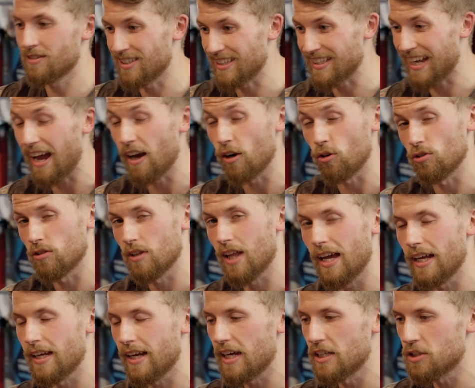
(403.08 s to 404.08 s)
to get a good
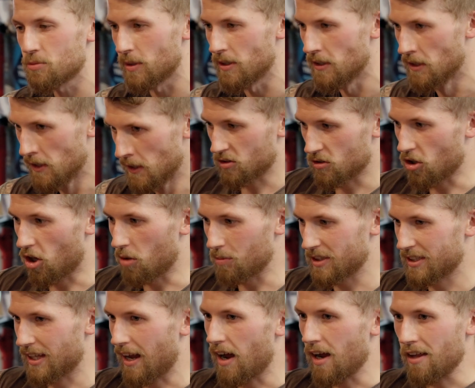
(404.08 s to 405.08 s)
lat engagement. Normal
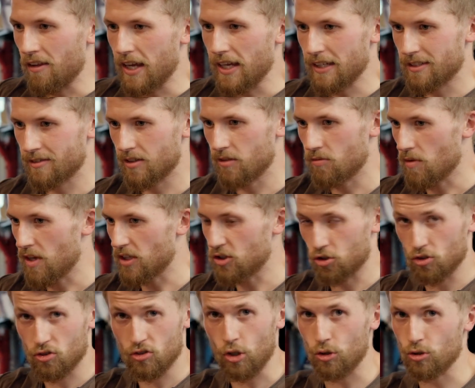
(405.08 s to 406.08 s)
start on this, it's
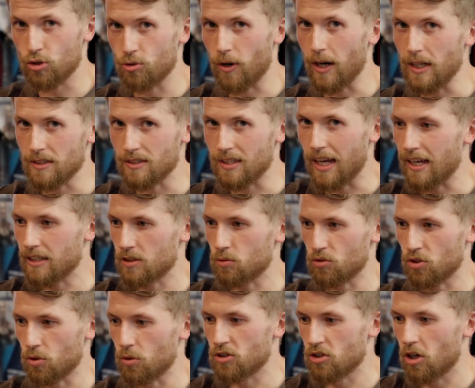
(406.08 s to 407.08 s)
just 2 straight sets.
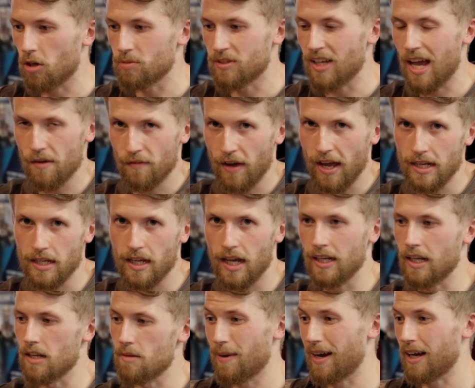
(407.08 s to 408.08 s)
We'll do a top set of 8
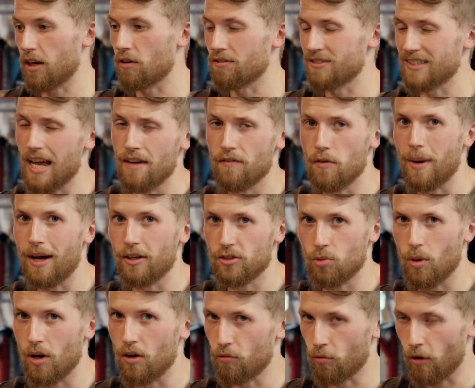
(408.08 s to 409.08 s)
and then a back off set of about
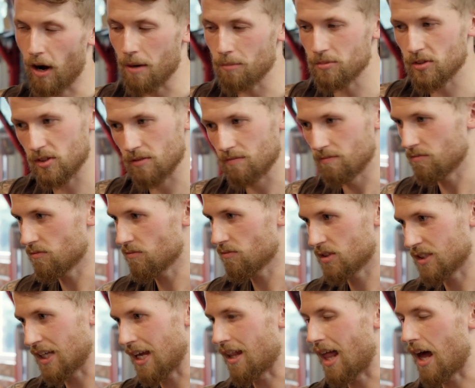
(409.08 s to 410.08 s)
12 reps.
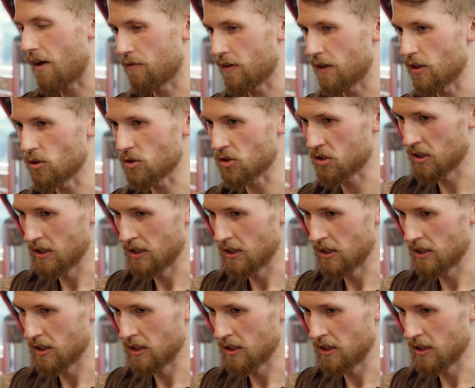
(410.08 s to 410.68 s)
See how that feels,